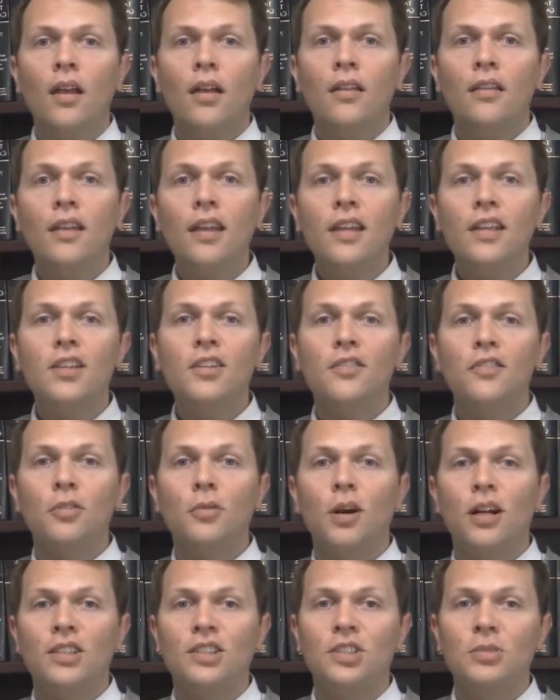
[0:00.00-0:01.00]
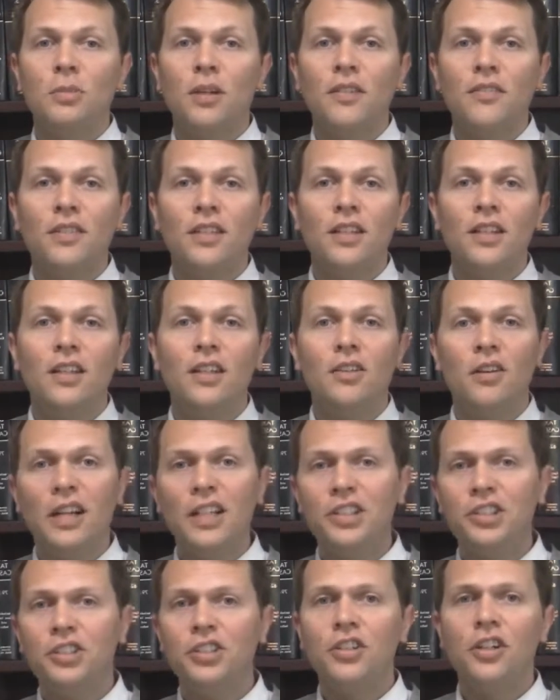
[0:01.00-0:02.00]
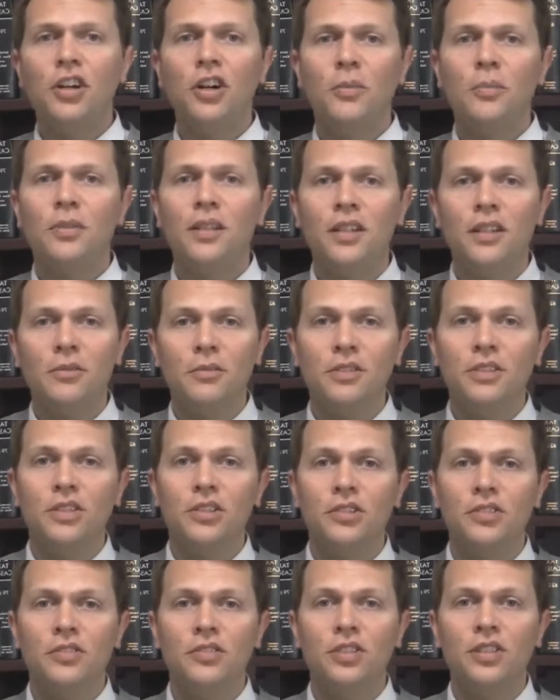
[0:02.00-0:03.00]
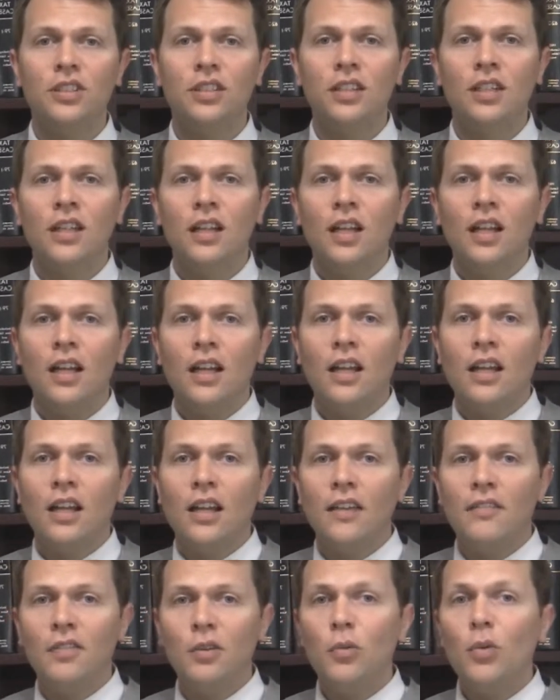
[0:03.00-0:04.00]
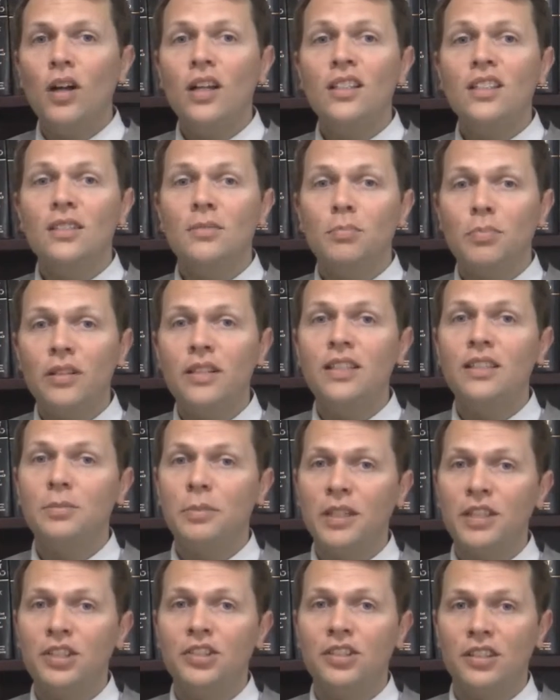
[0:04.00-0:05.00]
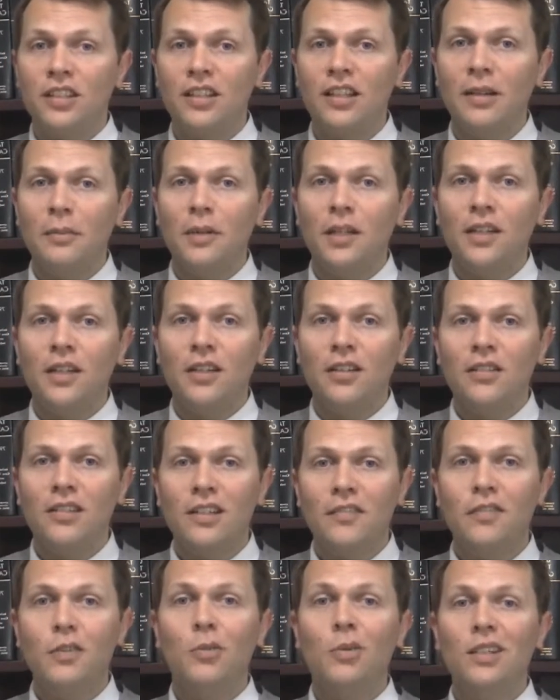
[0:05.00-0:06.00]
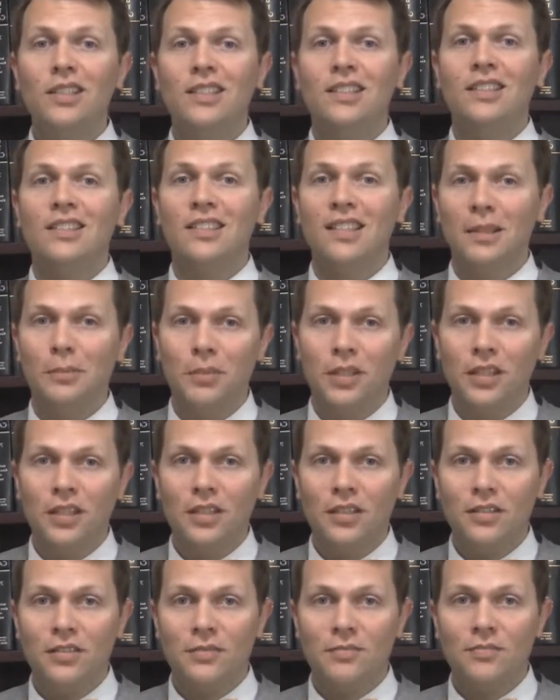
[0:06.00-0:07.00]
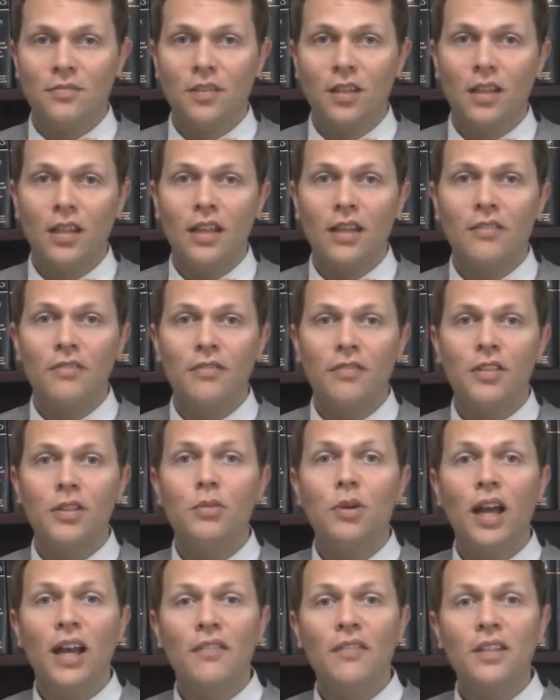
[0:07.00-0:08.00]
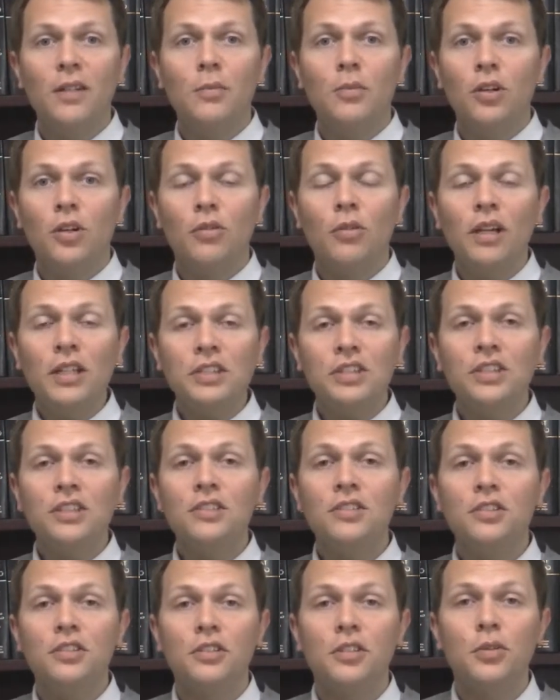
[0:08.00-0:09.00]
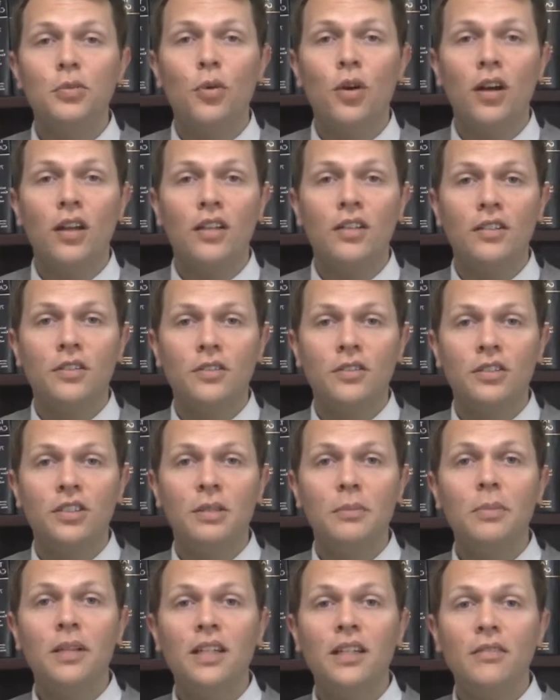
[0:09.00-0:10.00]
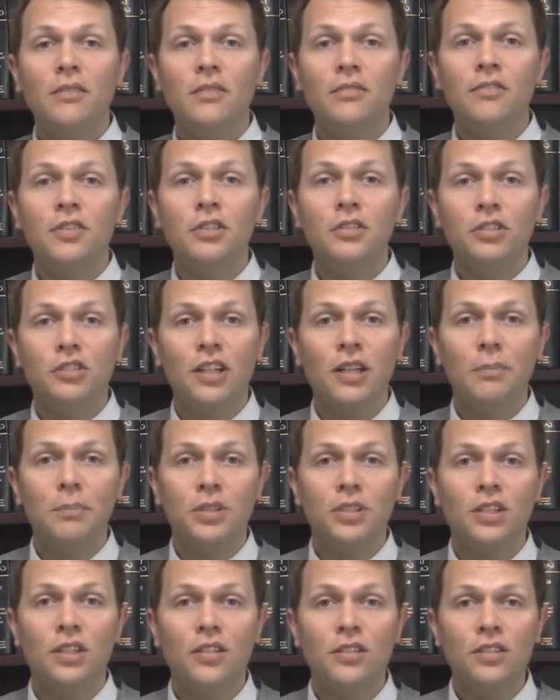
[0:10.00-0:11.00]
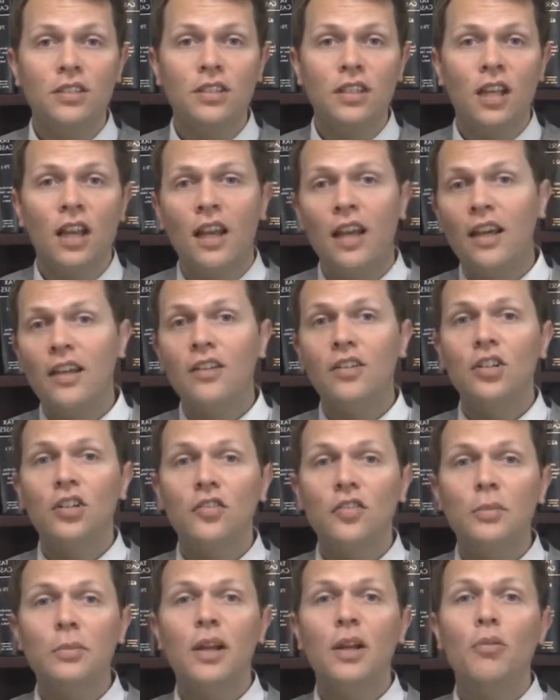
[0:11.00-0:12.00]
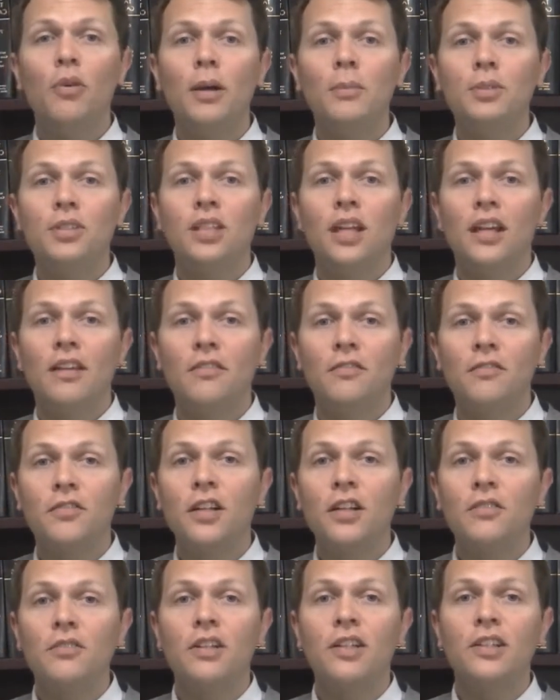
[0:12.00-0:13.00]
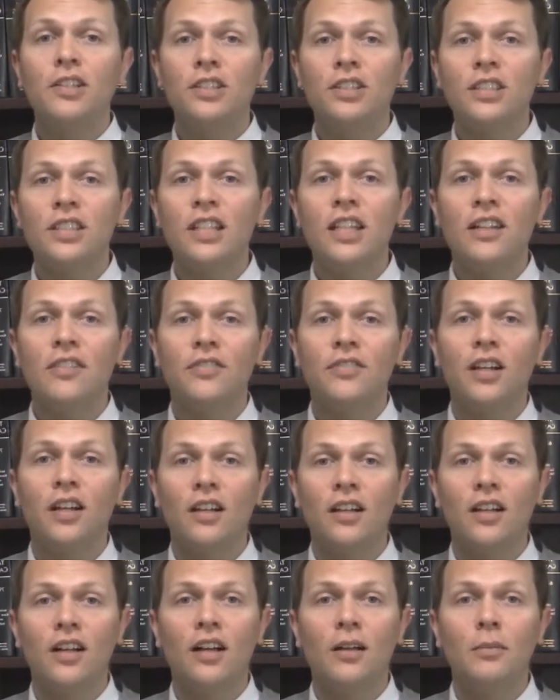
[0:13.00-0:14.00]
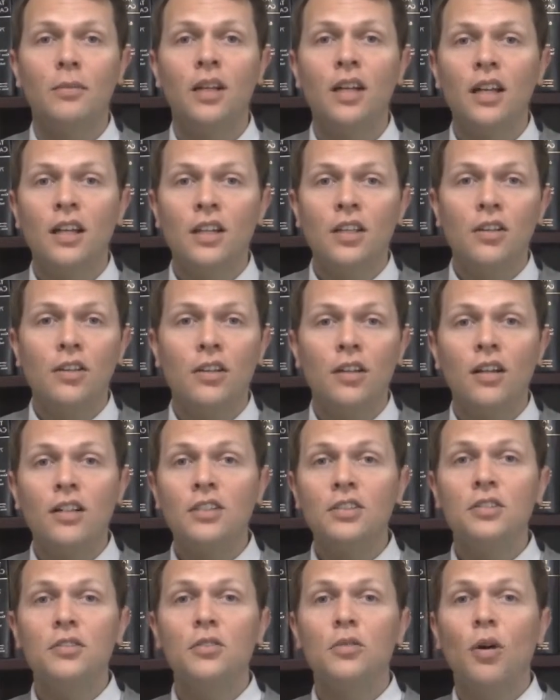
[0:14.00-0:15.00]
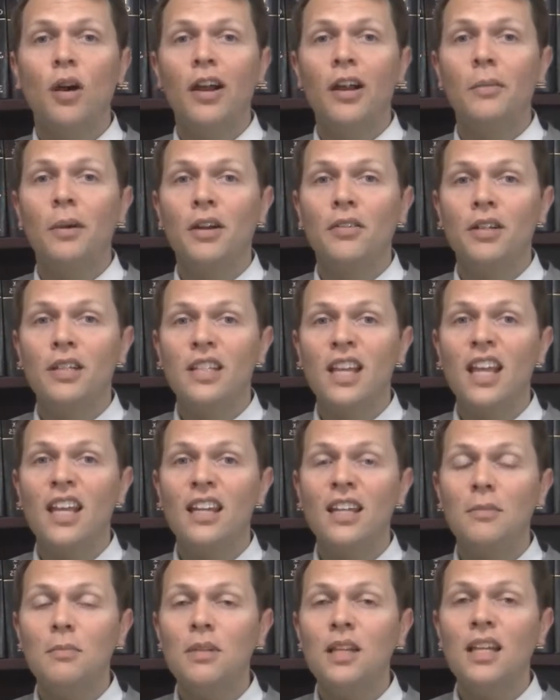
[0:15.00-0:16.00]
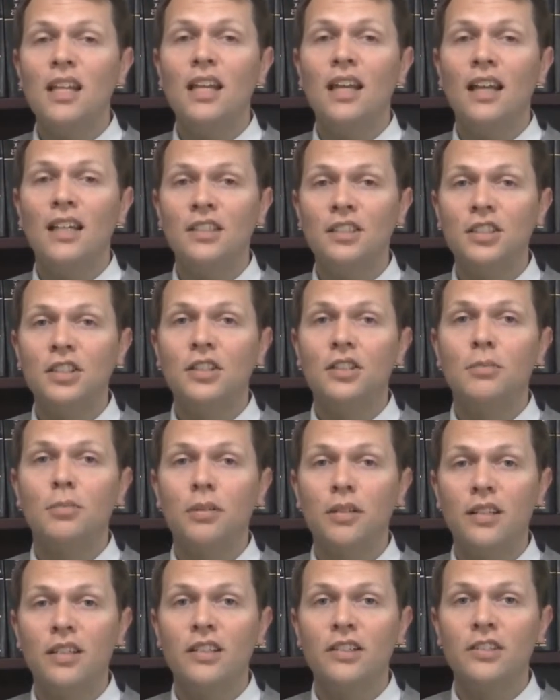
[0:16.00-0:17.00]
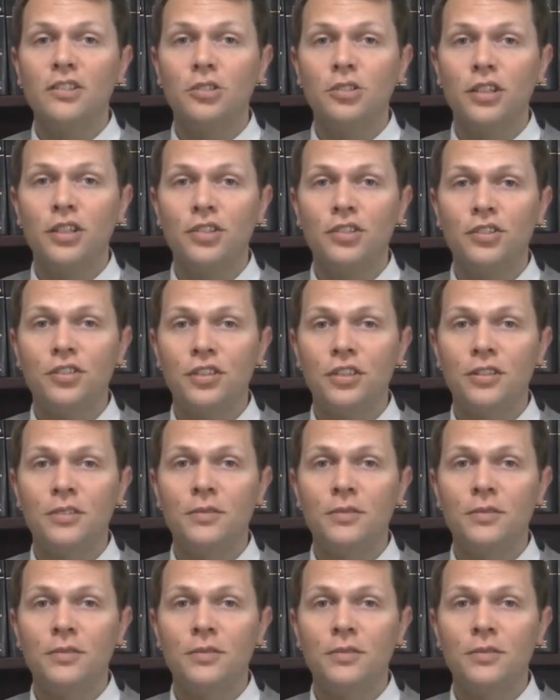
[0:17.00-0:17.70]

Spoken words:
Thank you for watching my video. I sure hope that it was useful. If it was, please make sure to let me know. If it wasn't, let me know. If you have any more questions or you want to submit future episodes, head on over to my website, frontrunnercf.com. You can also inquire about retaining me as your political treasurer.